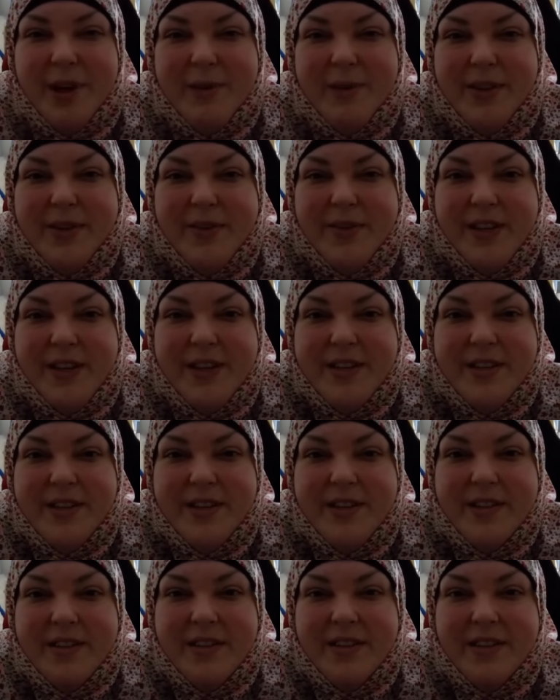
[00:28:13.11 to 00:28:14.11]
Ghostface.
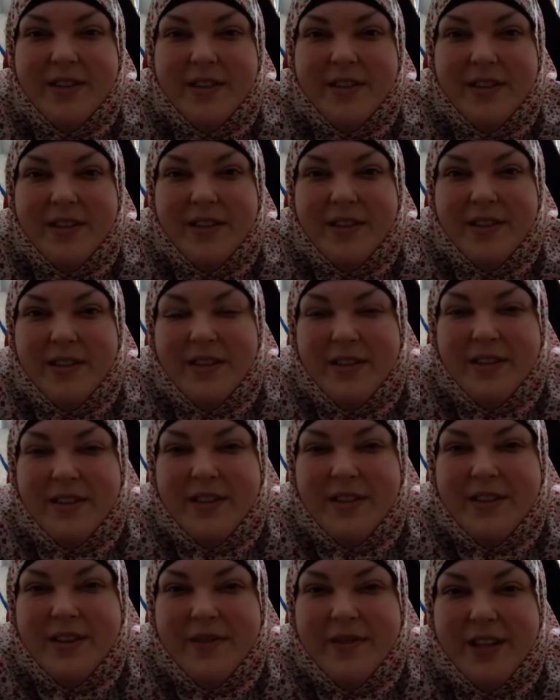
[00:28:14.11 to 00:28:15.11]

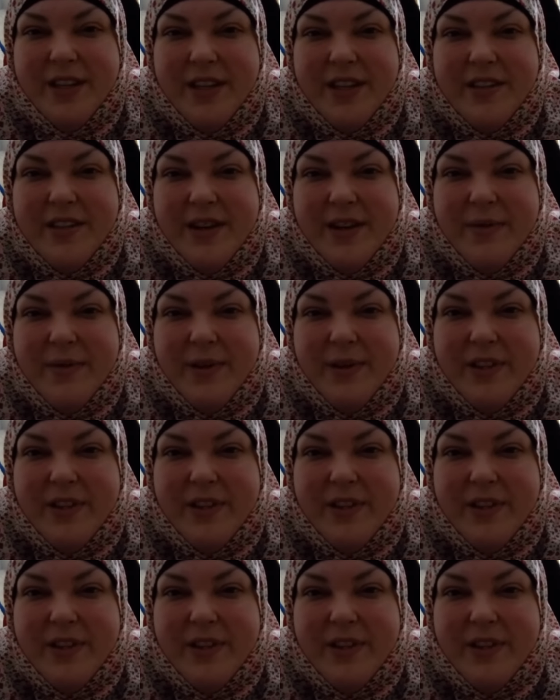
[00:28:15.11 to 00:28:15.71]
It's not for the entire world.